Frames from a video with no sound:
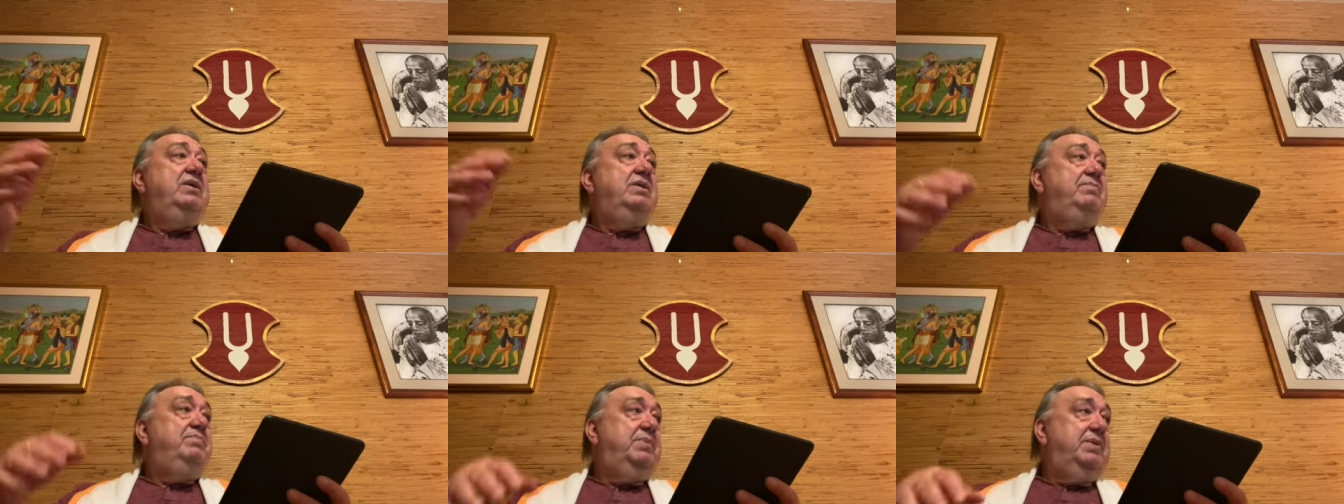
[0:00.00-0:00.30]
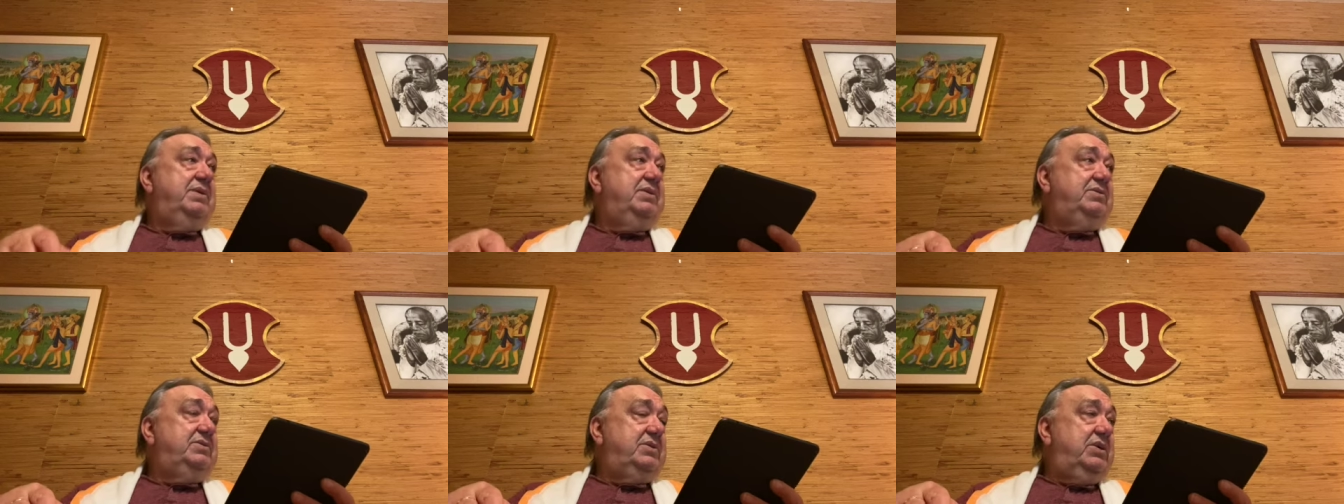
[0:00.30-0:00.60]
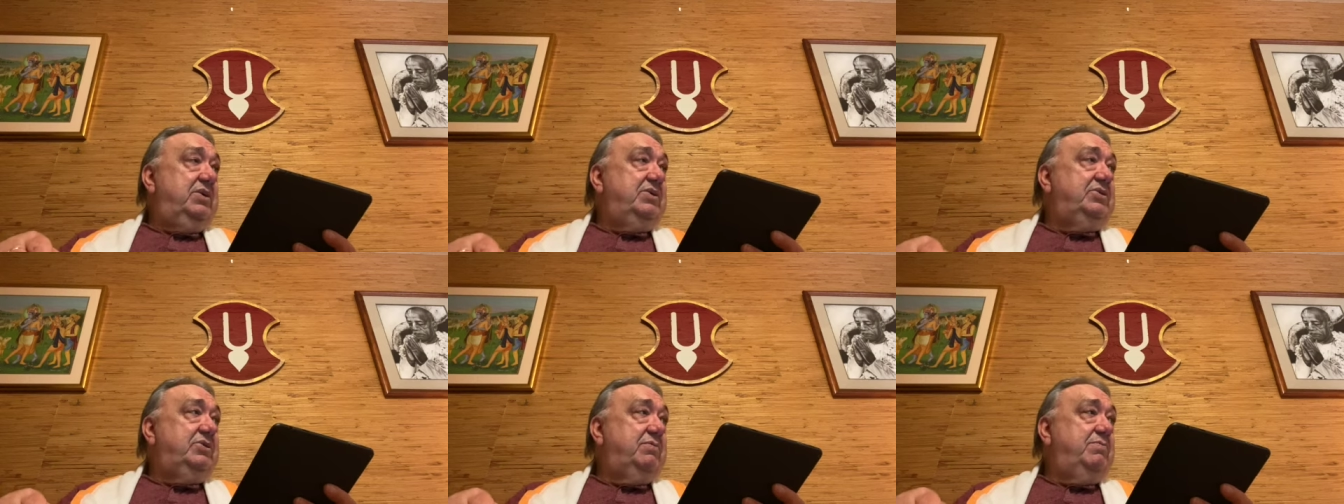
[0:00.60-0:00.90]
but there's
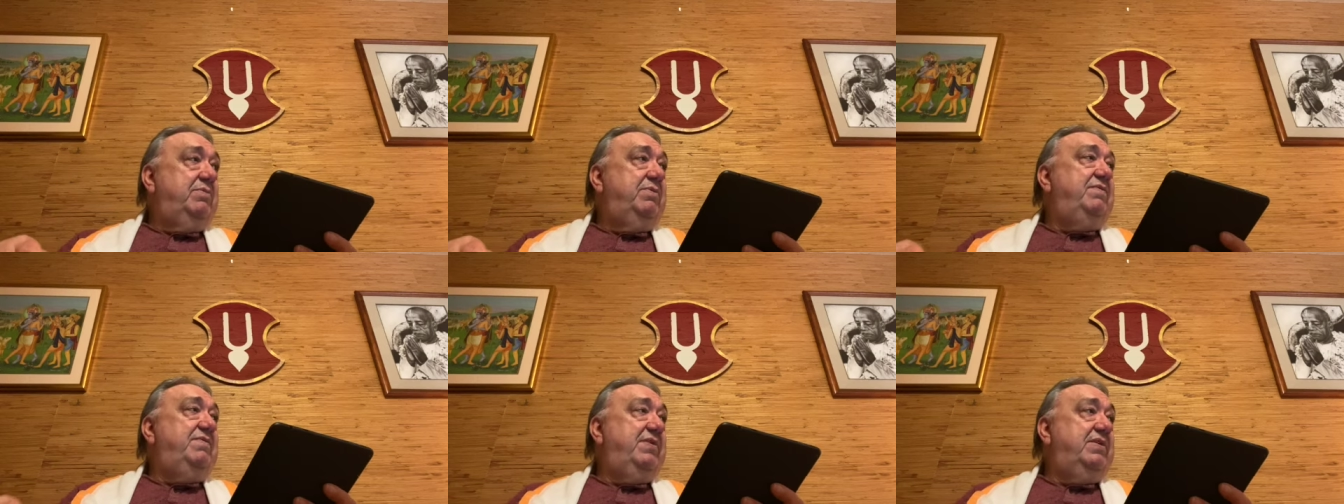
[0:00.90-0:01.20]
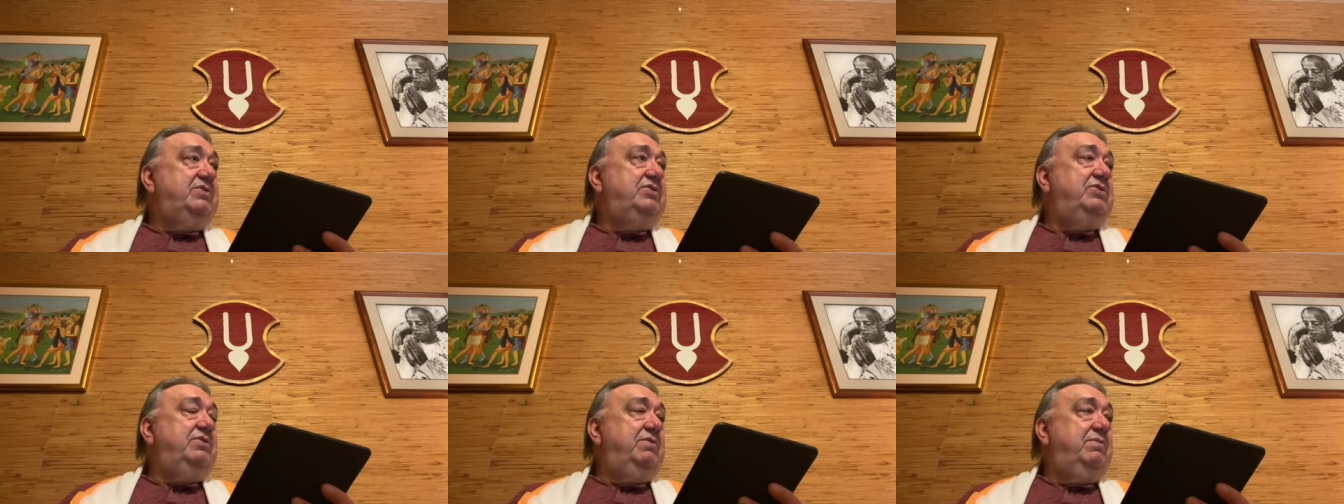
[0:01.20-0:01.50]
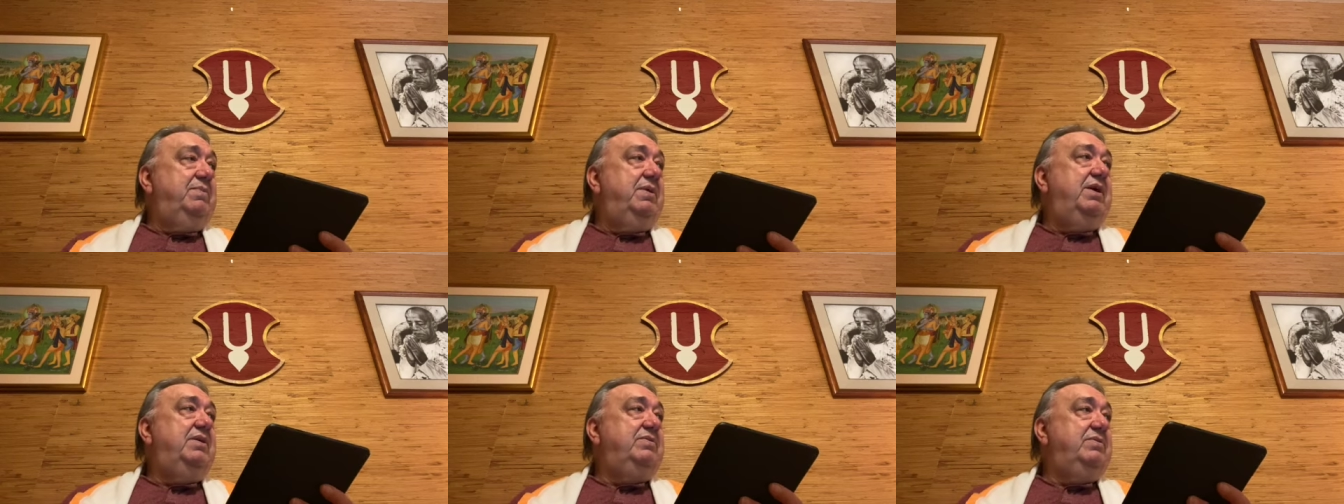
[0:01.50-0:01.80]
also professional
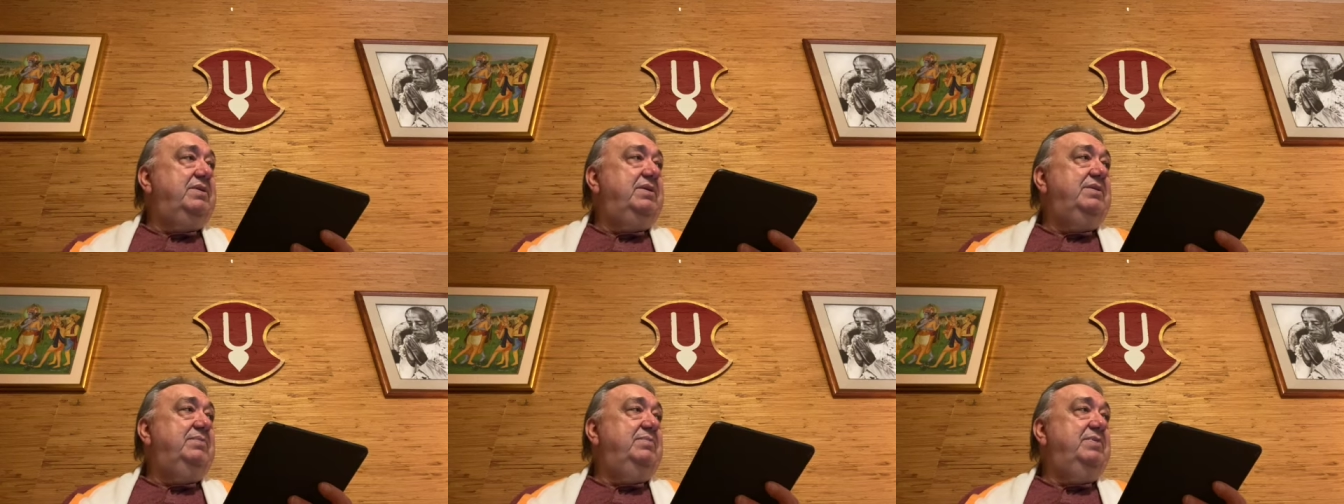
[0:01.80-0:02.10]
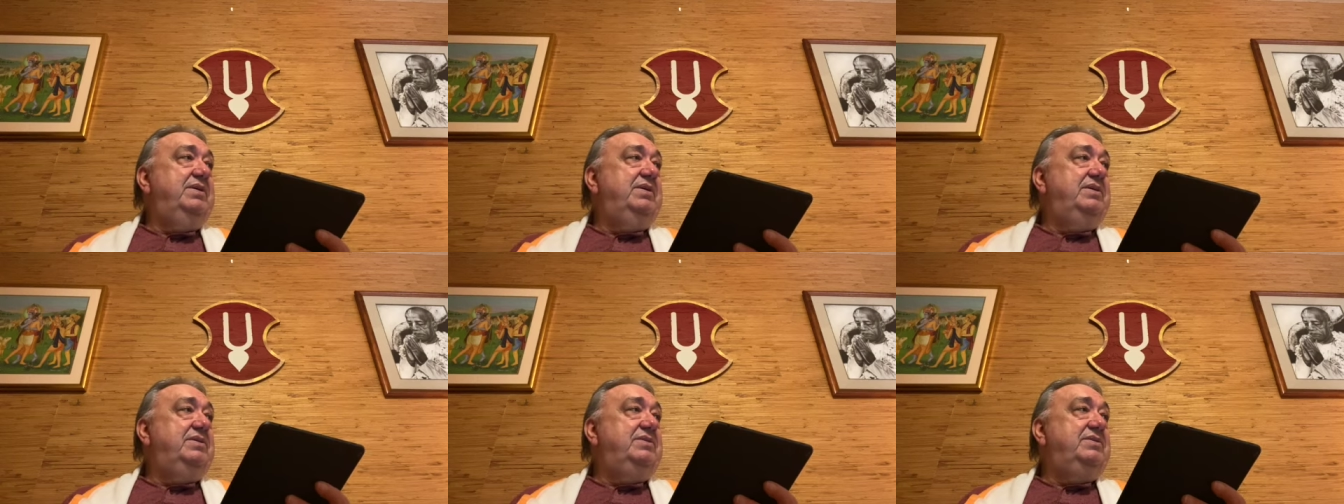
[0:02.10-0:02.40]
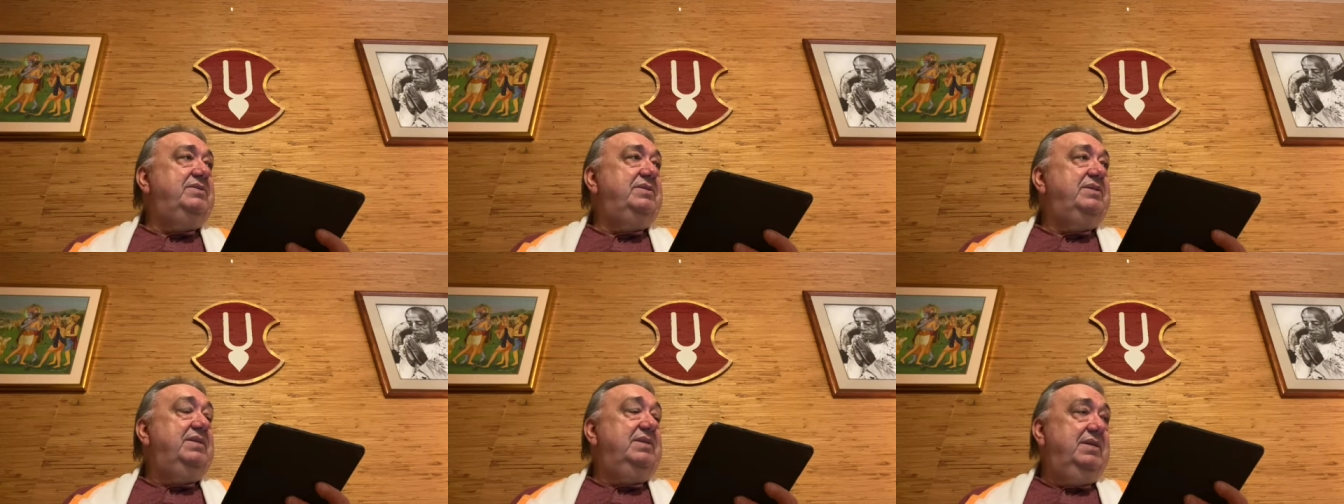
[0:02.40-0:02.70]
Bhagavatam
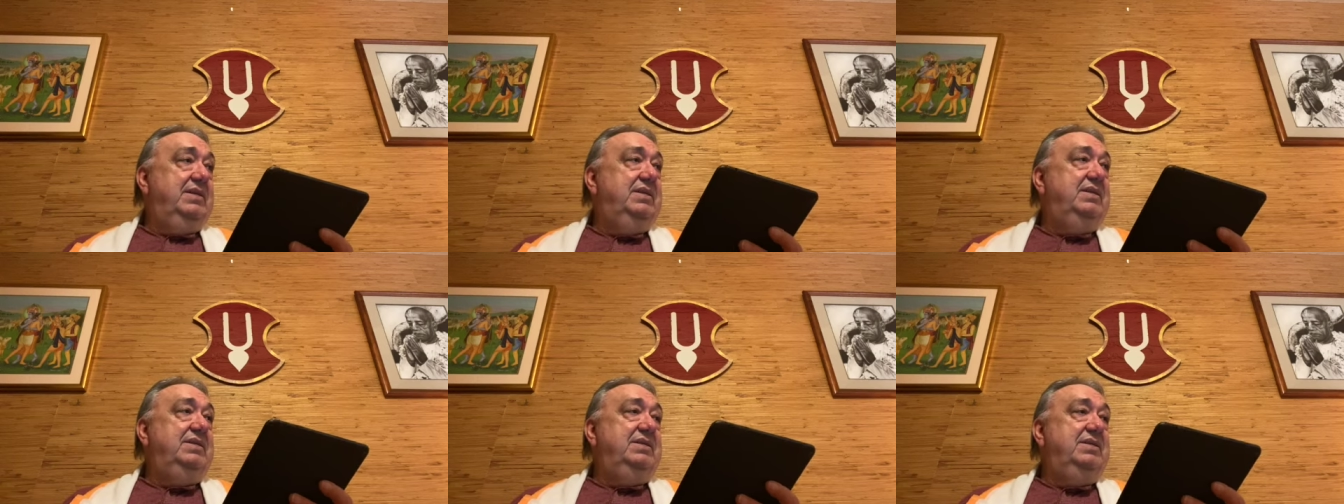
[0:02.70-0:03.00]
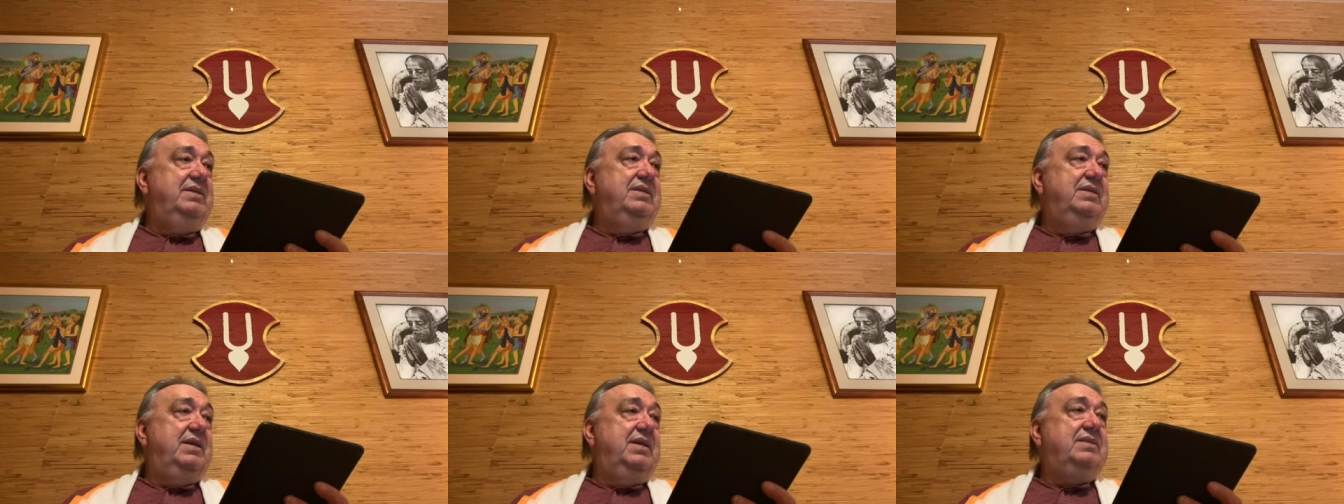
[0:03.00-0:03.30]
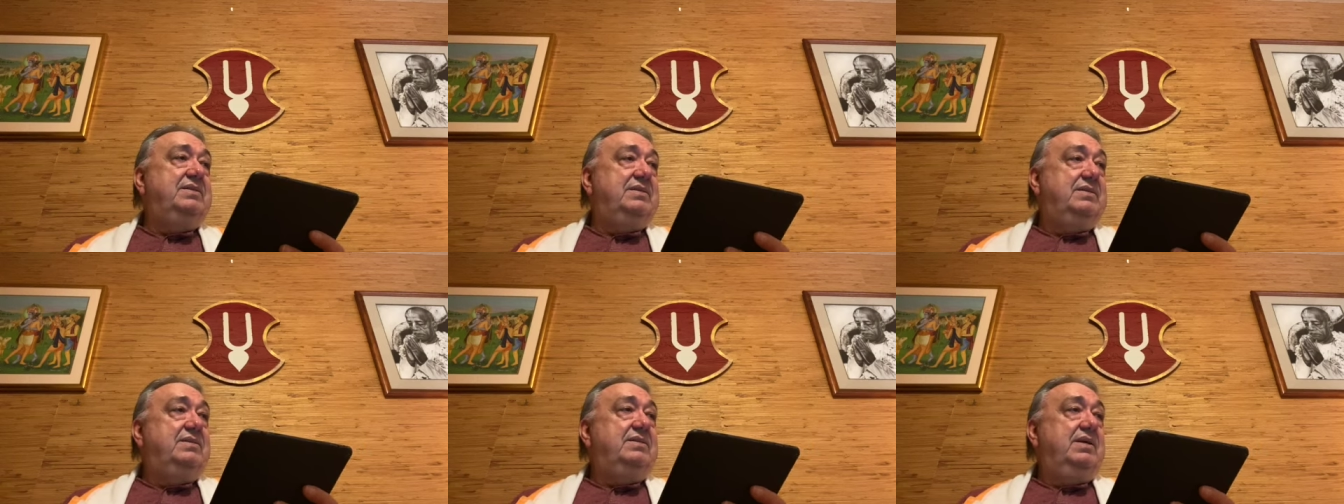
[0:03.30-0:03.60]
readers. In India,
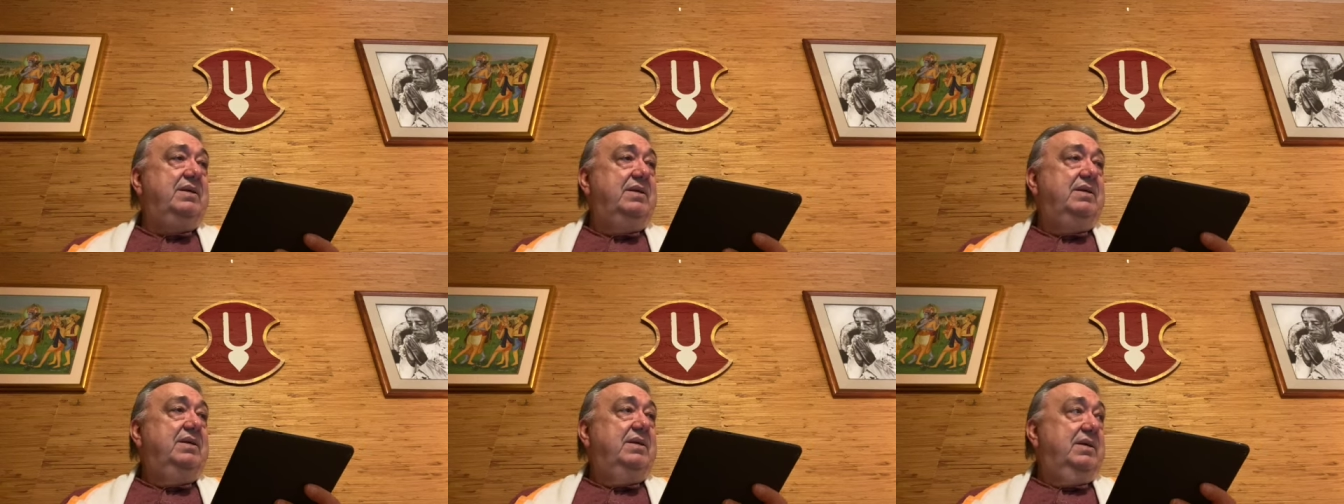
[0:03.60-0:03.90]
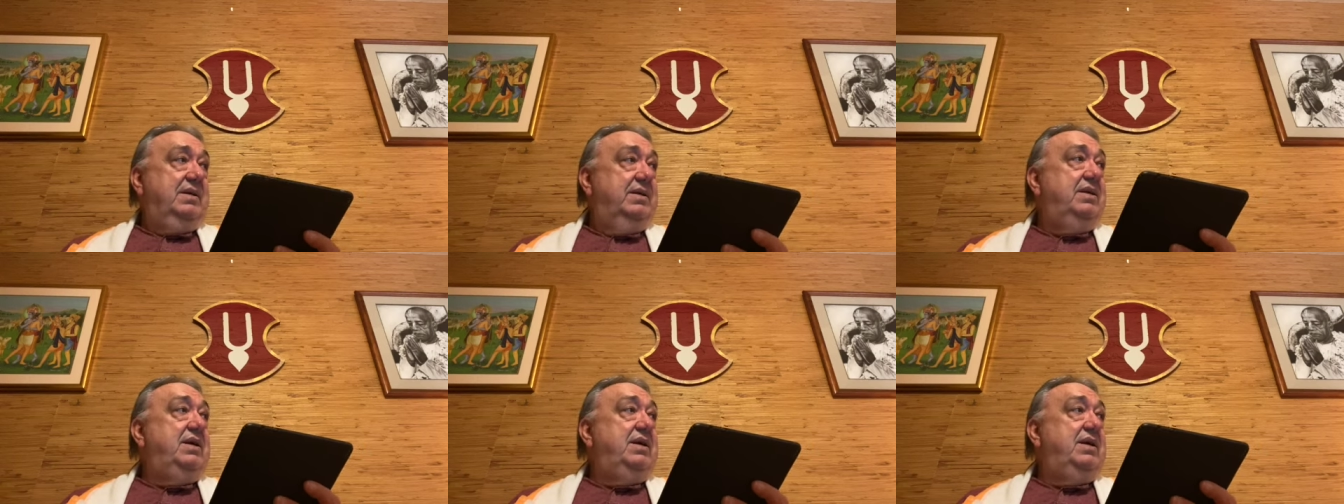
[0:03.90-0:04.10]
that's an